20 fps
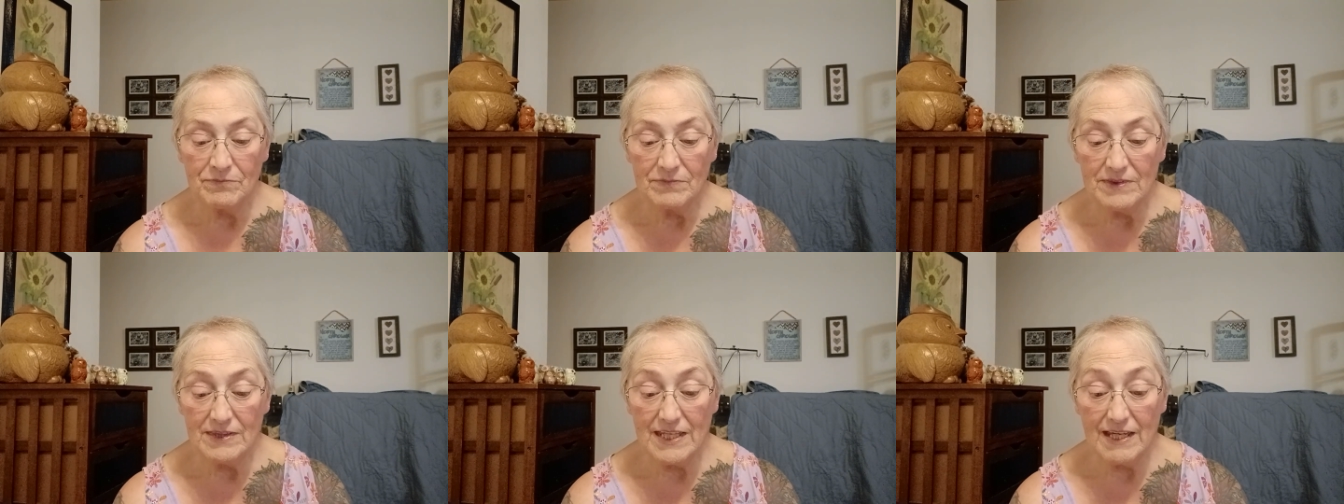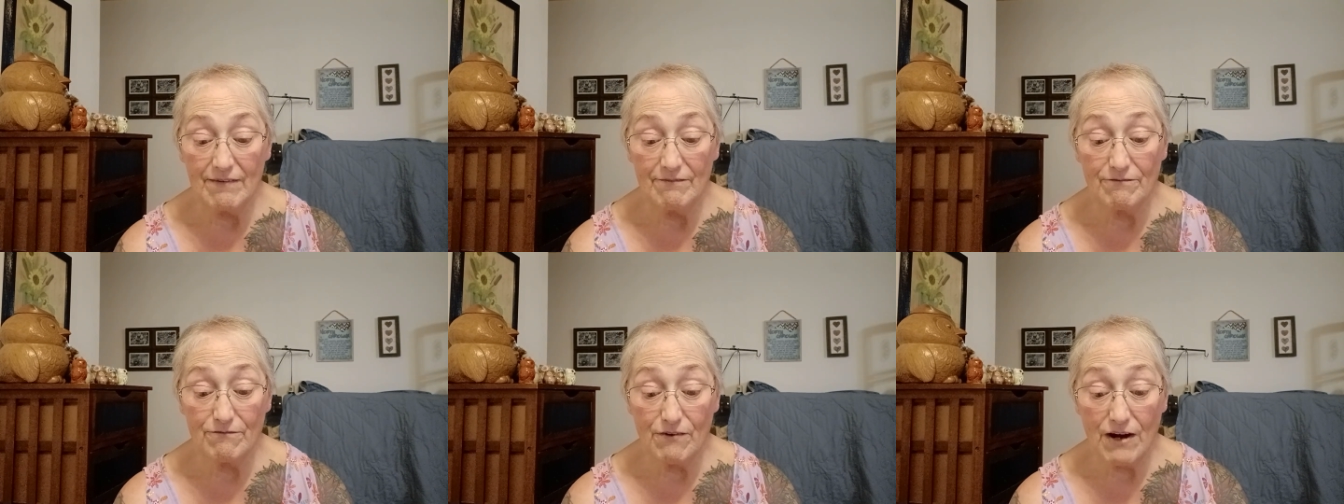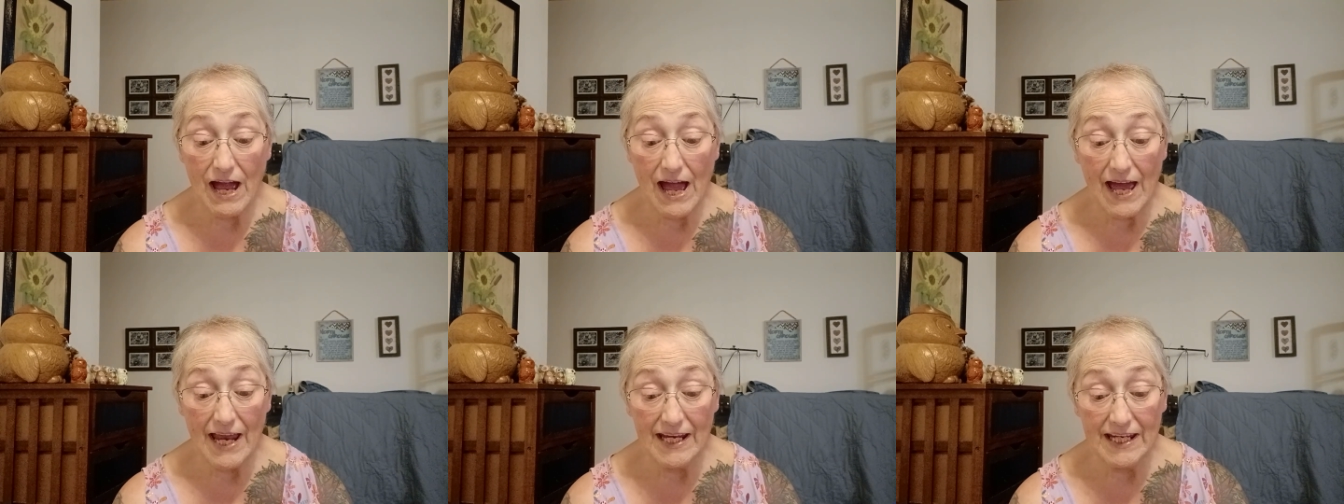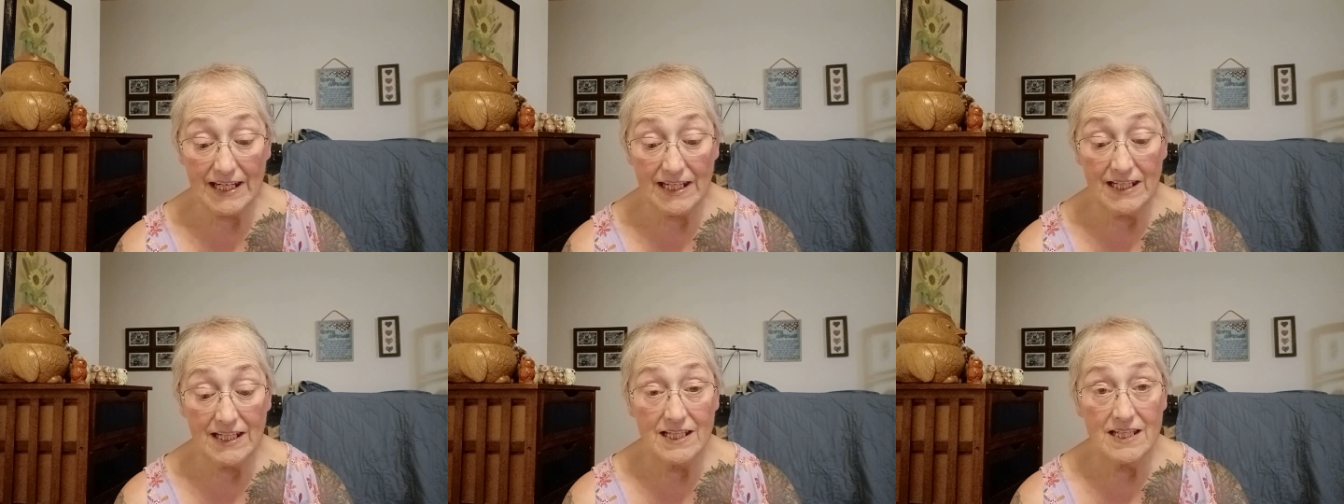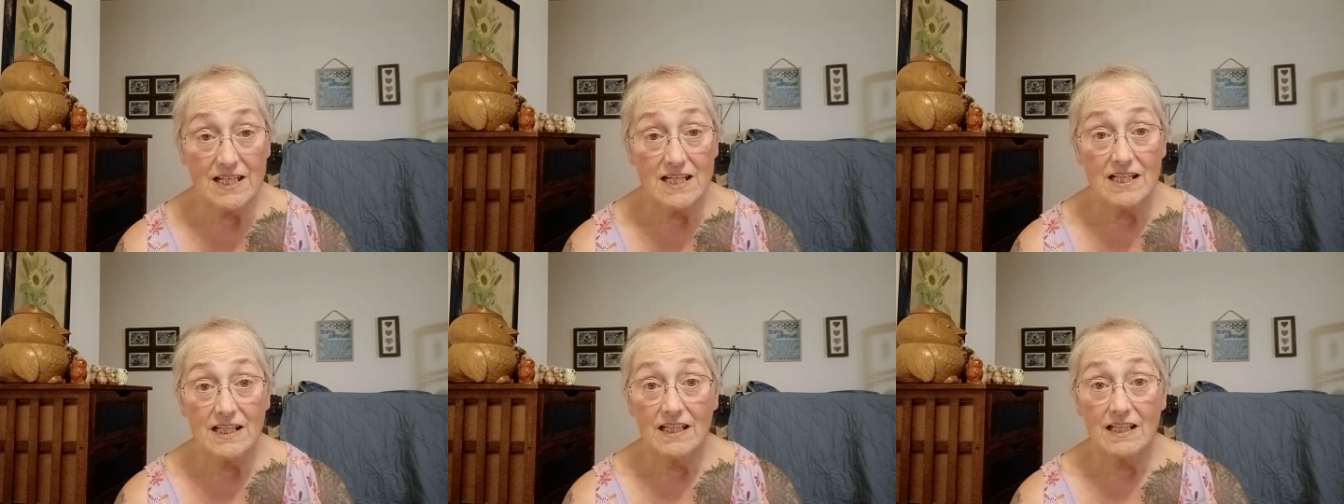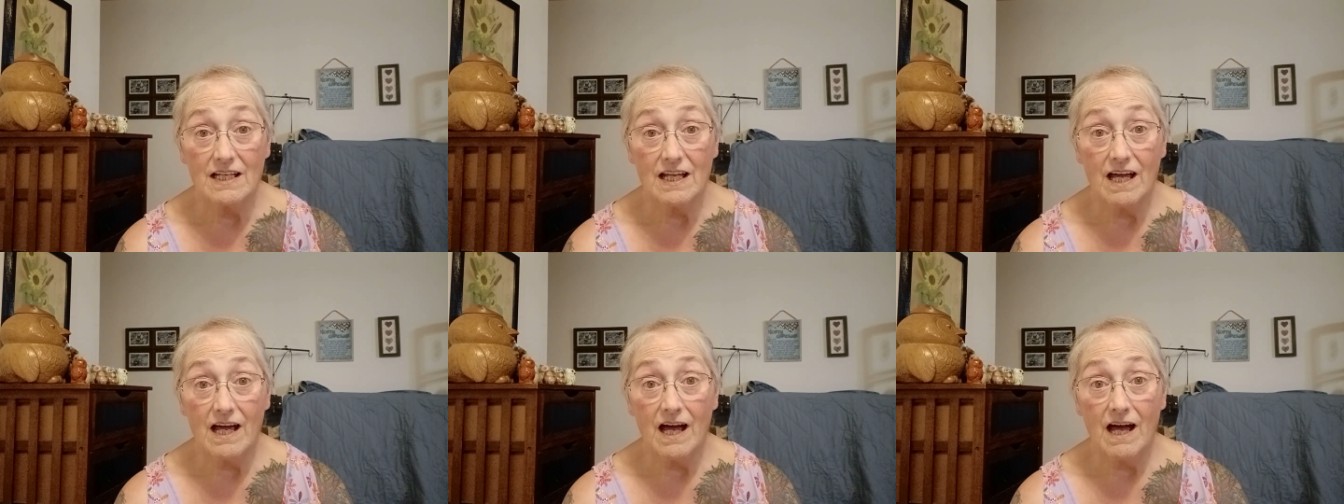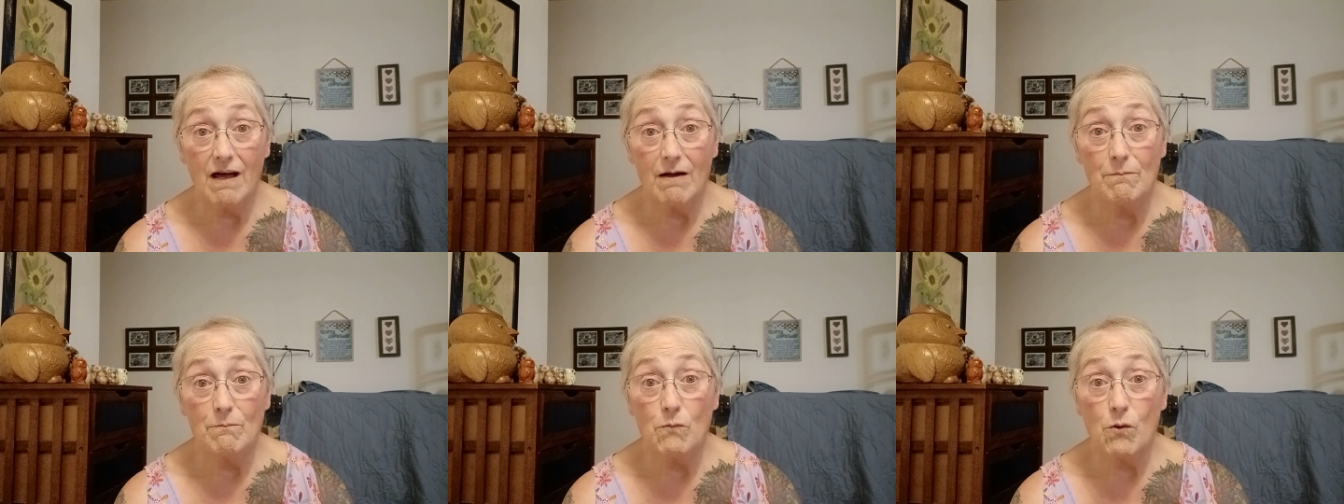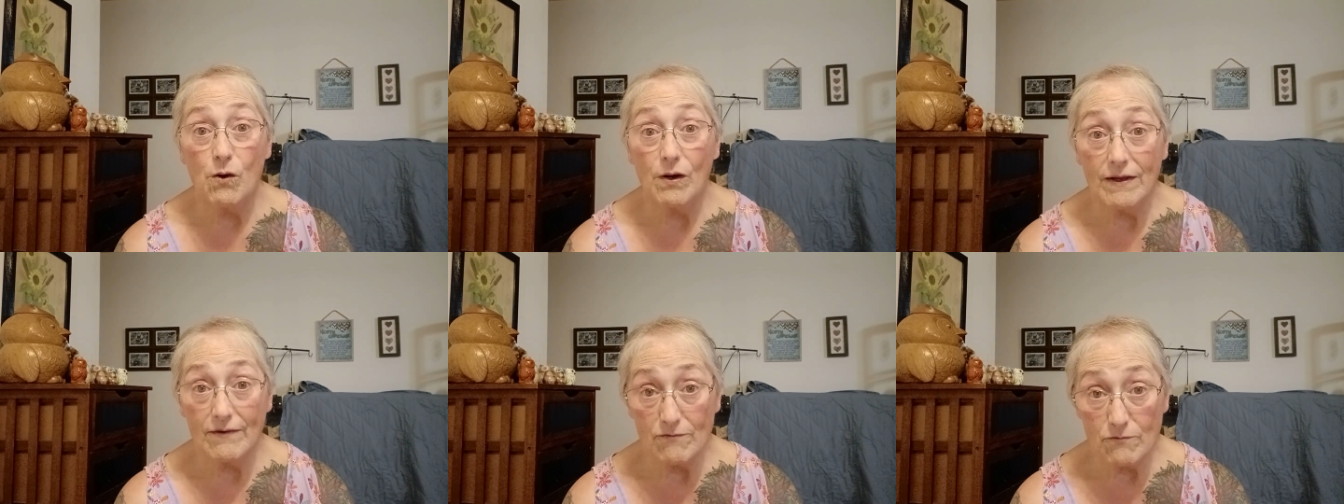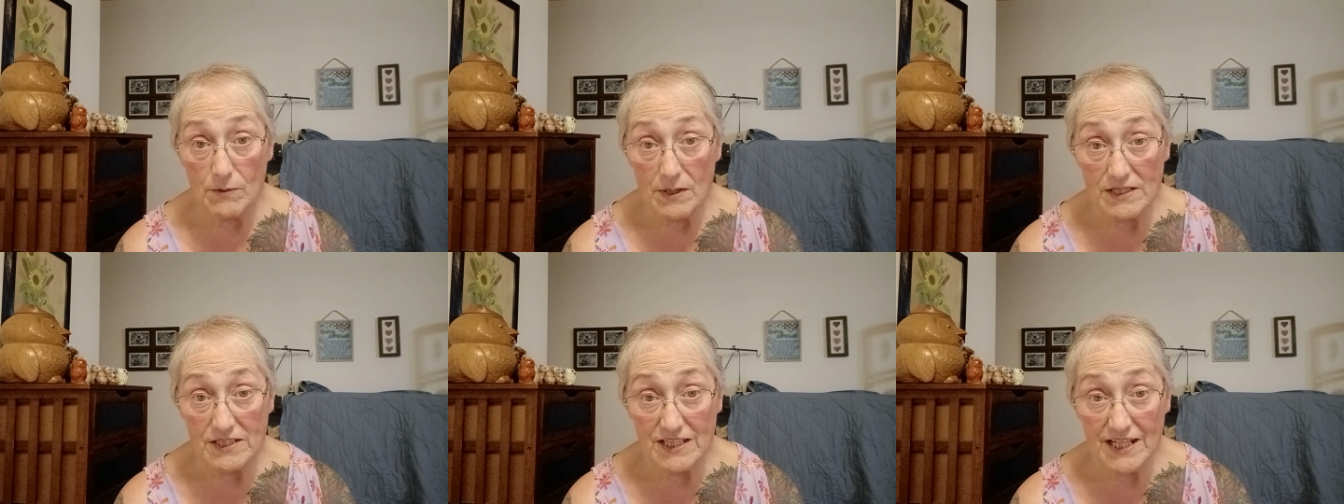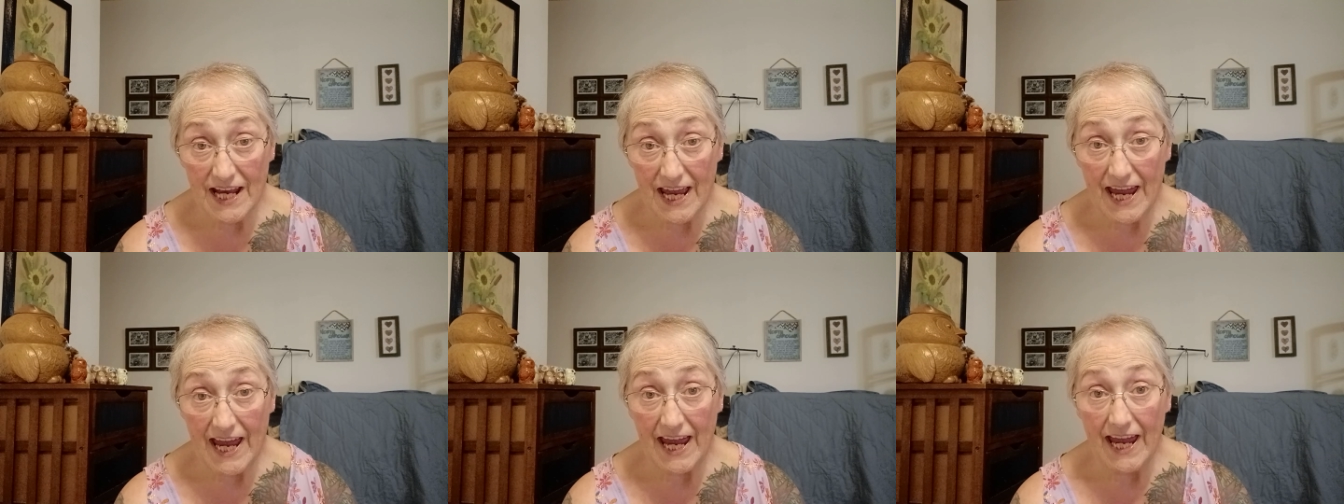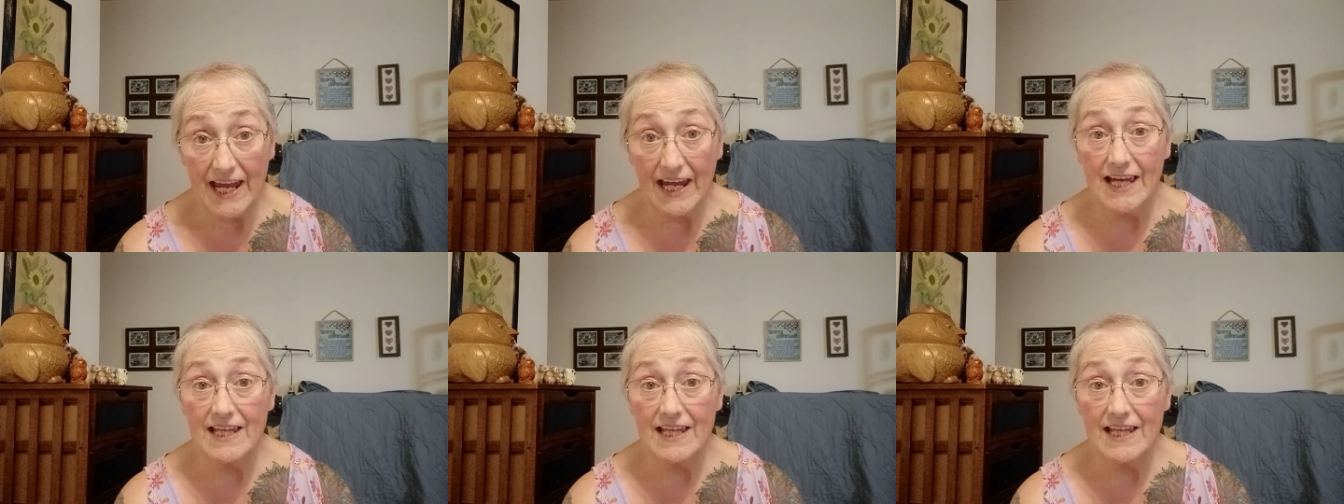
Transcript: Then Friday, uh, more liver mush and egg.